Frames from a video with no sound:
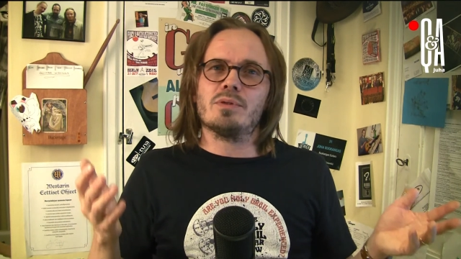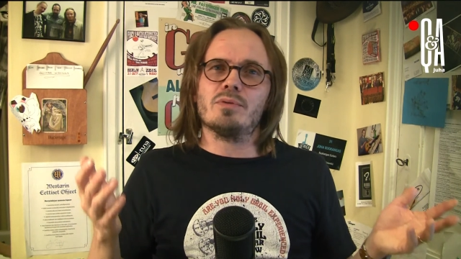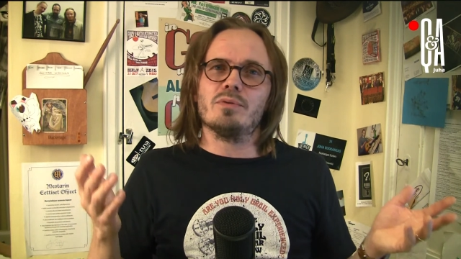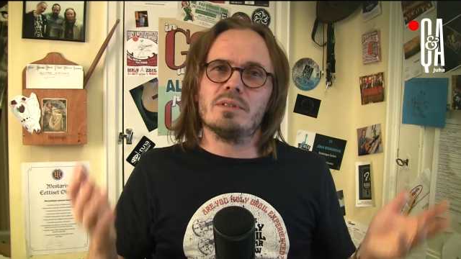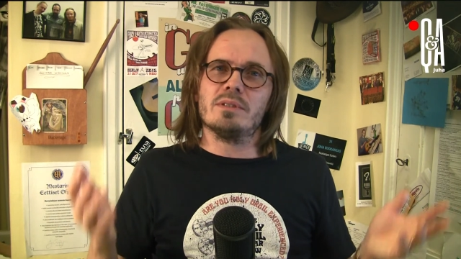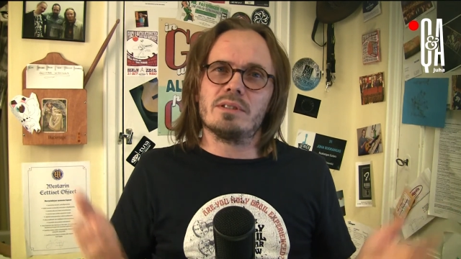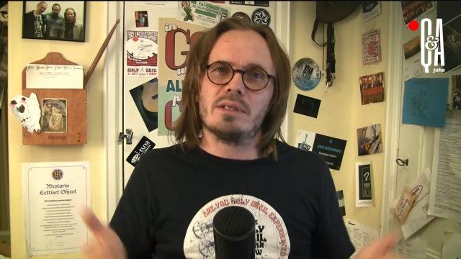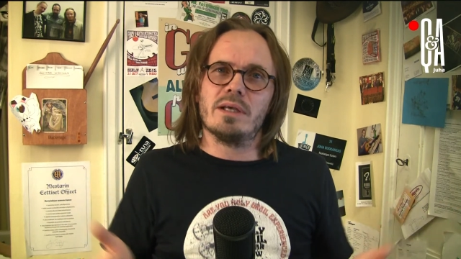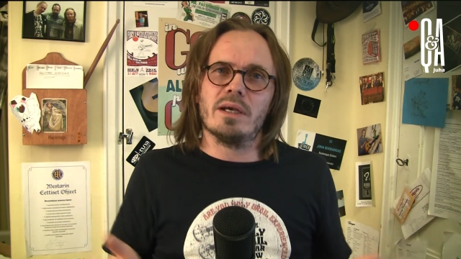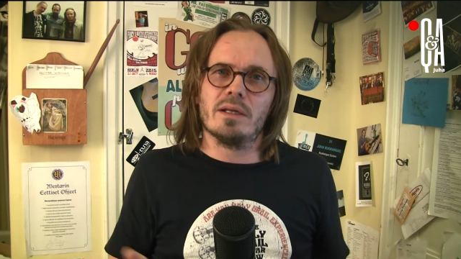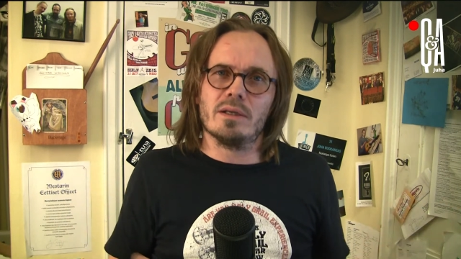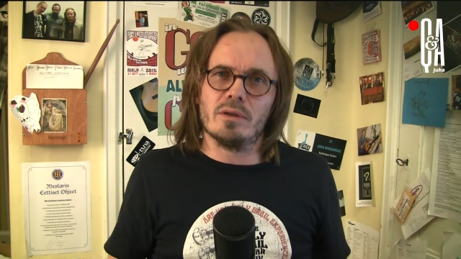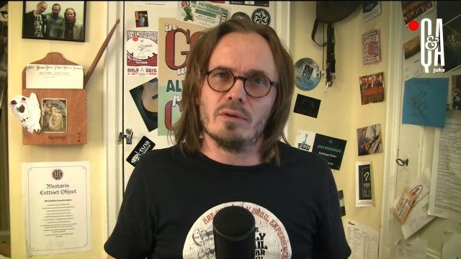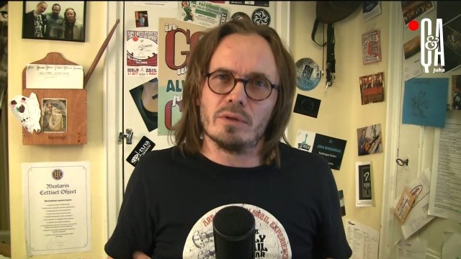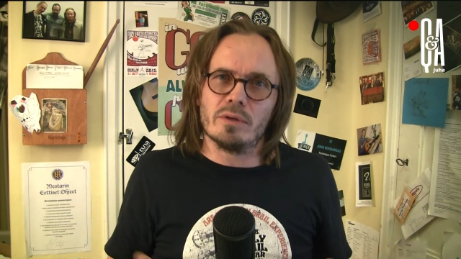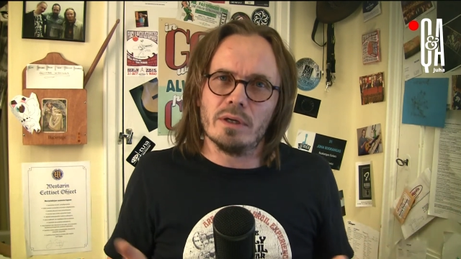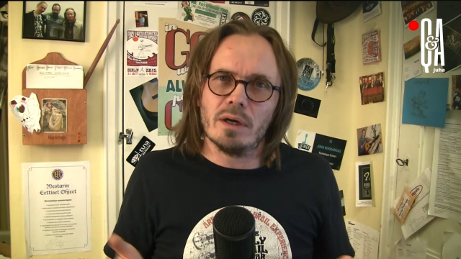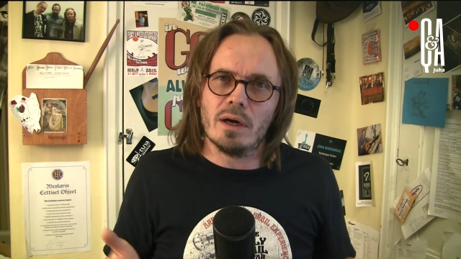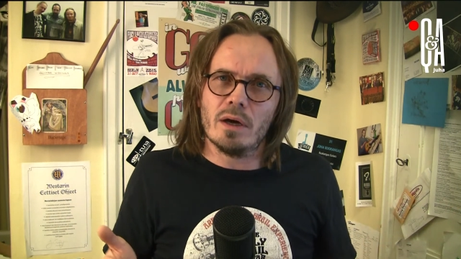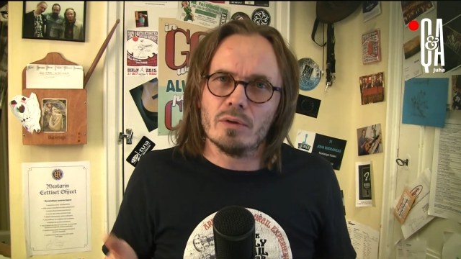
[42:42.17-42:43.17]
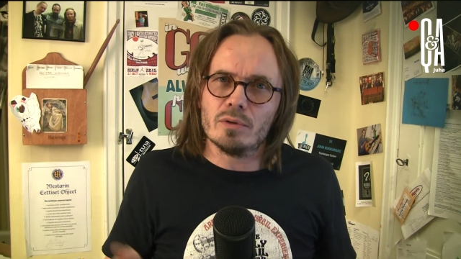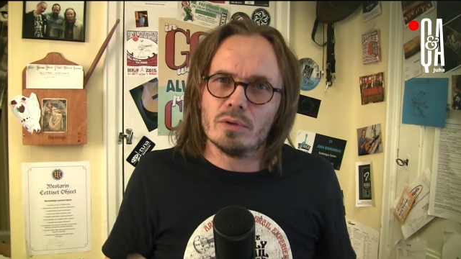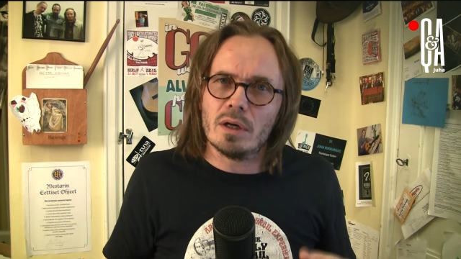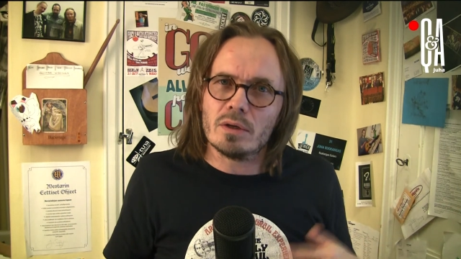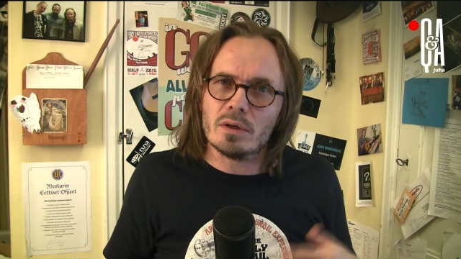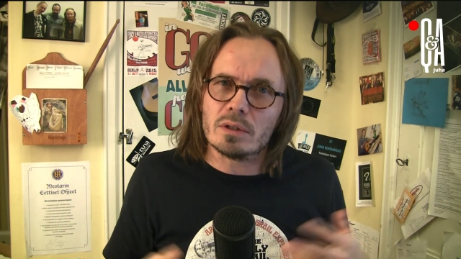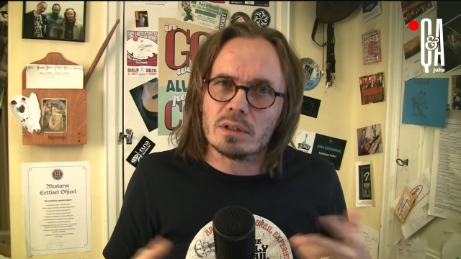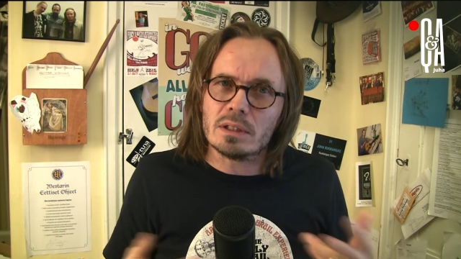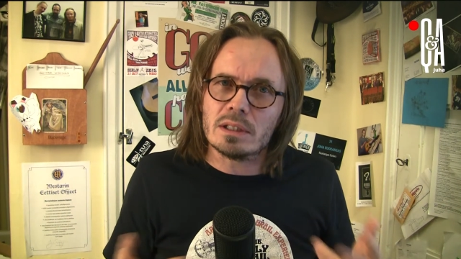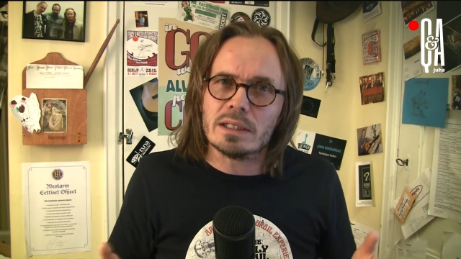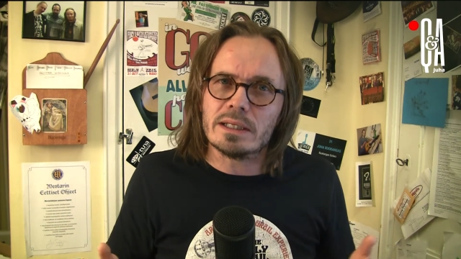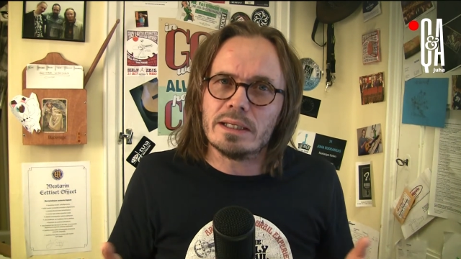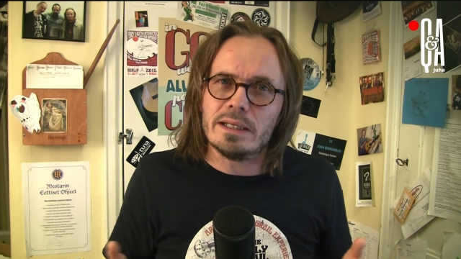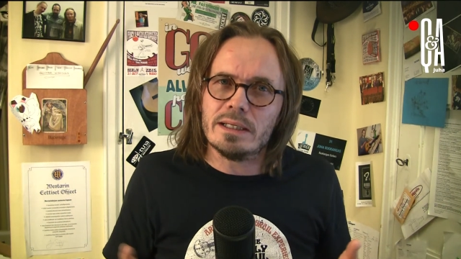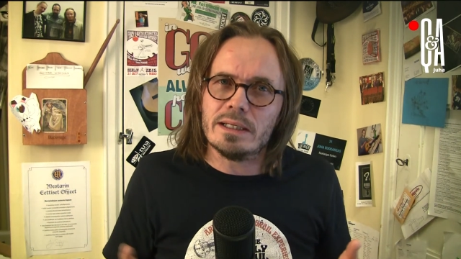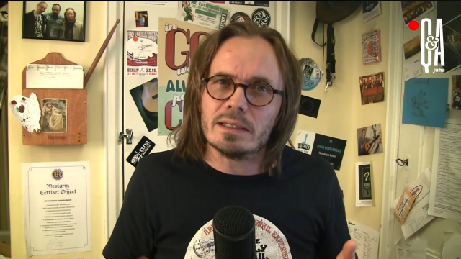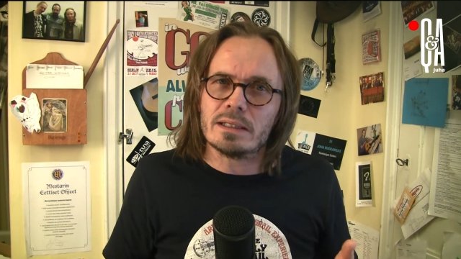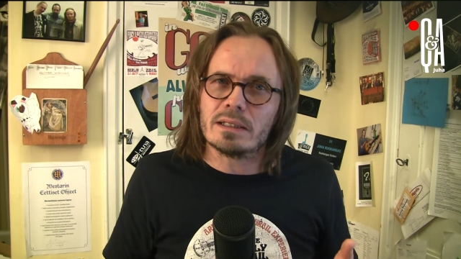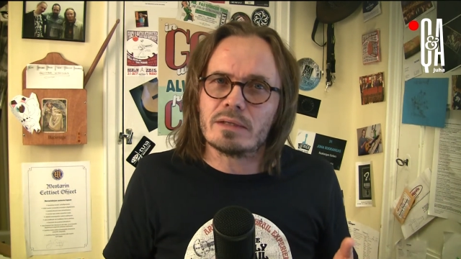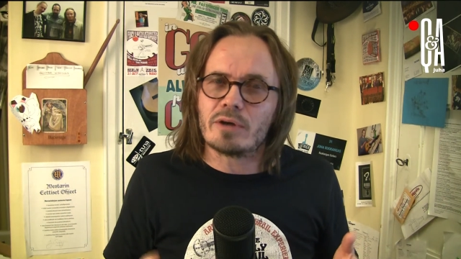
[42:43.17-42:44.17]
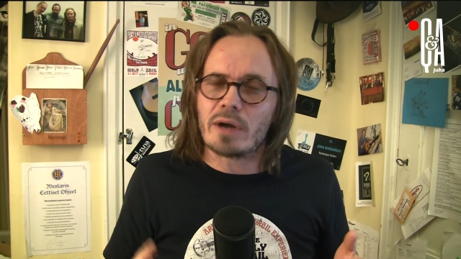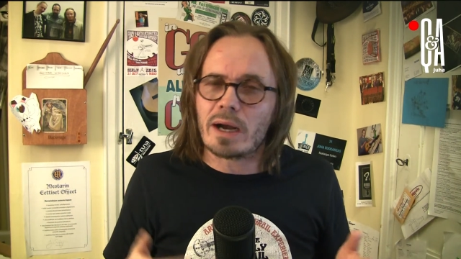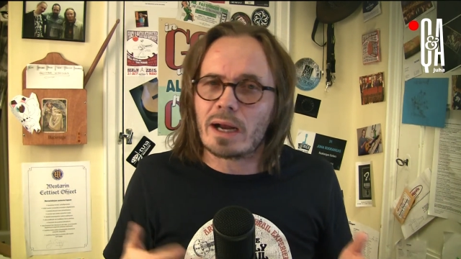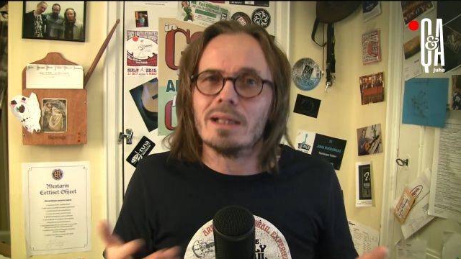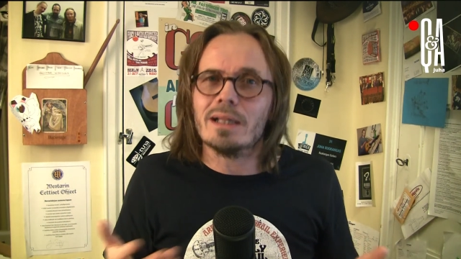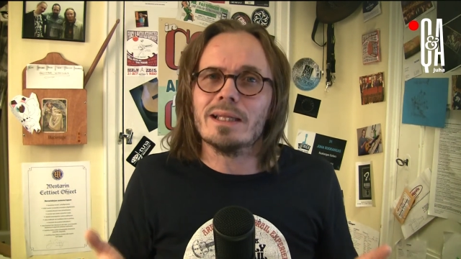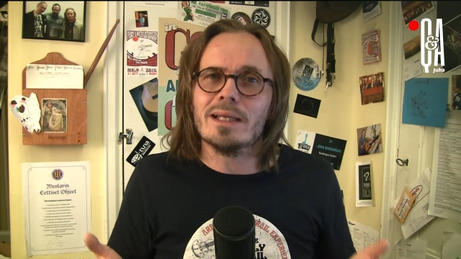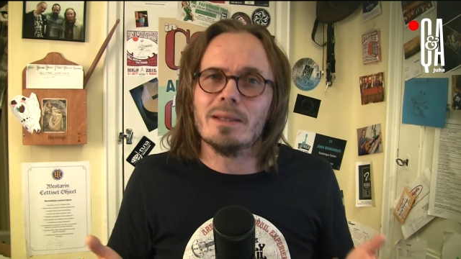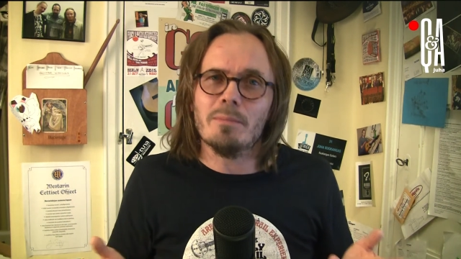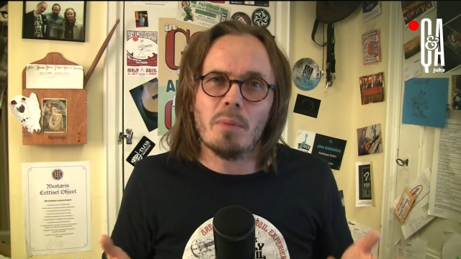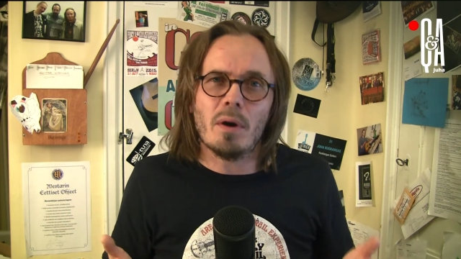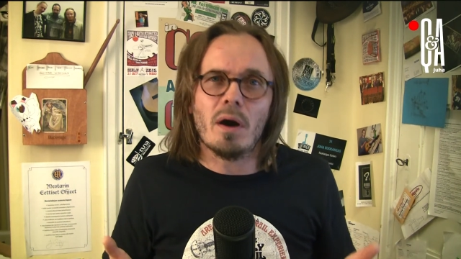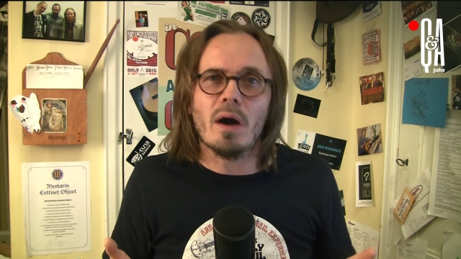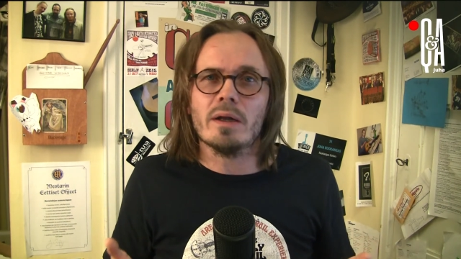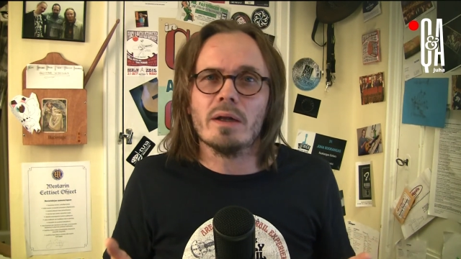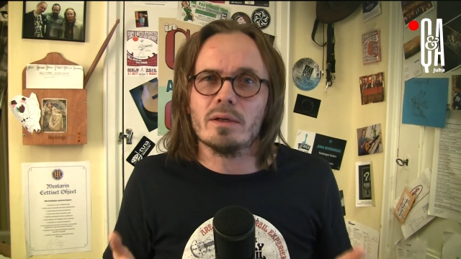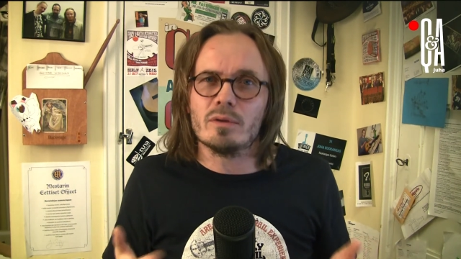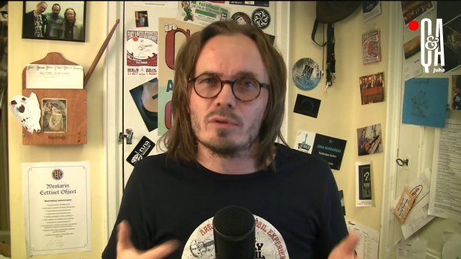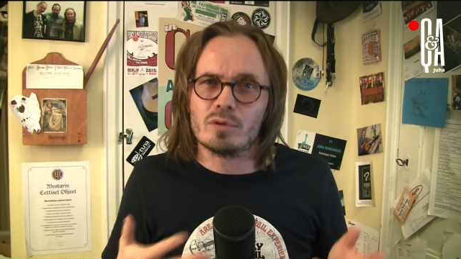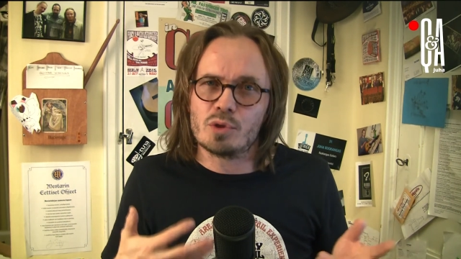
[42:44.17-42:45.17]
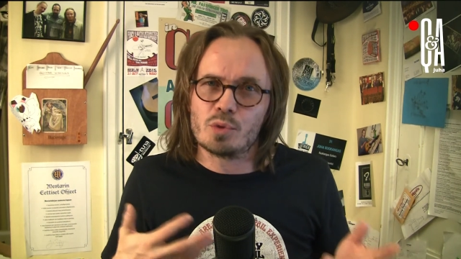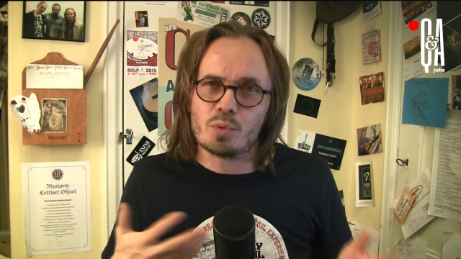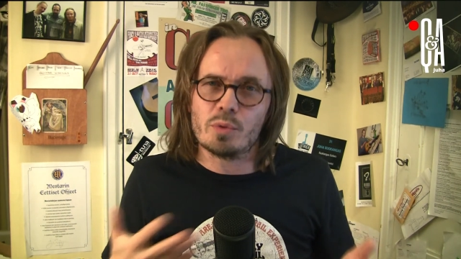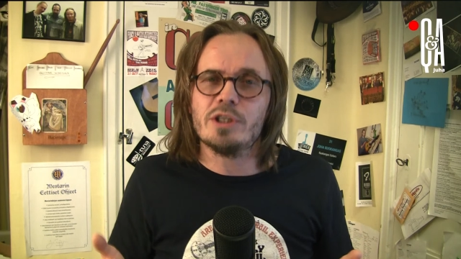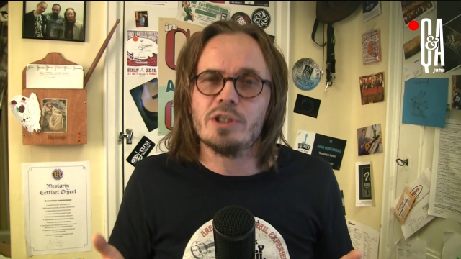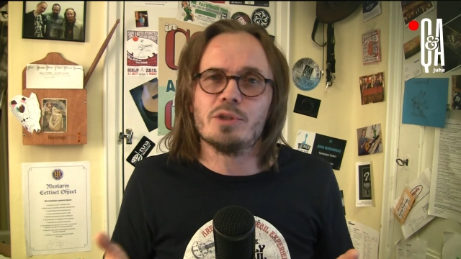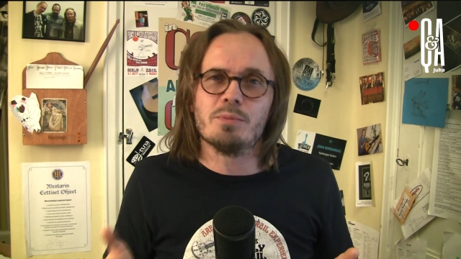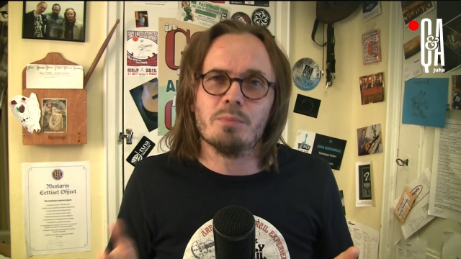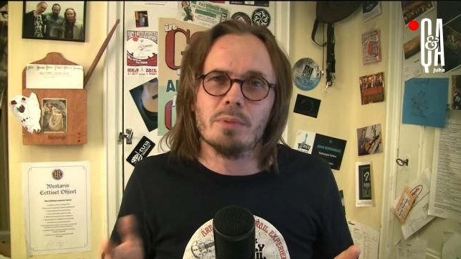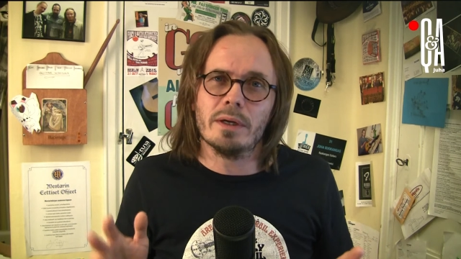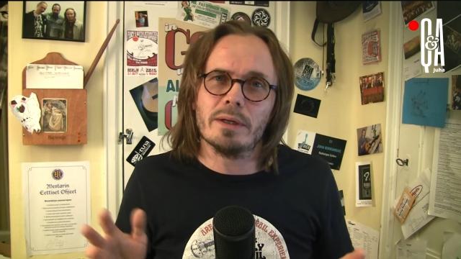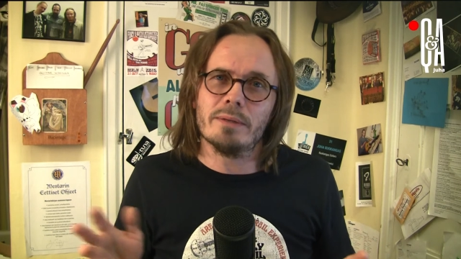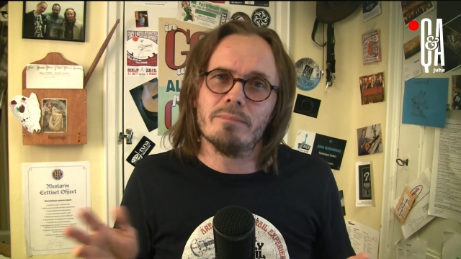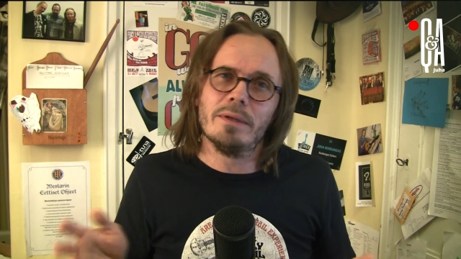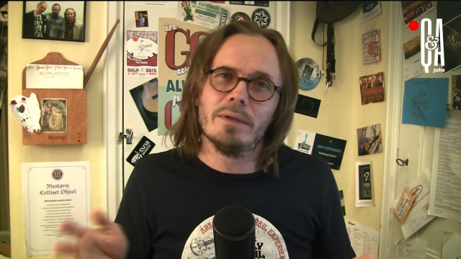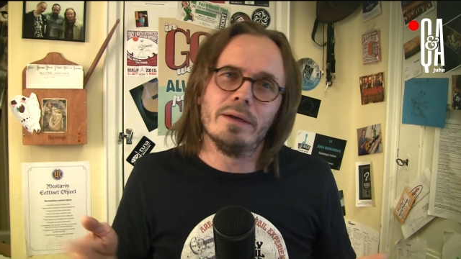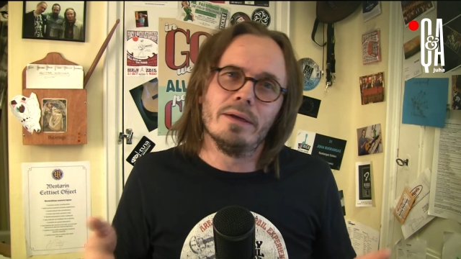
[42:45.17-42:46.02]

to this category how to clean a crackling pot or switch, but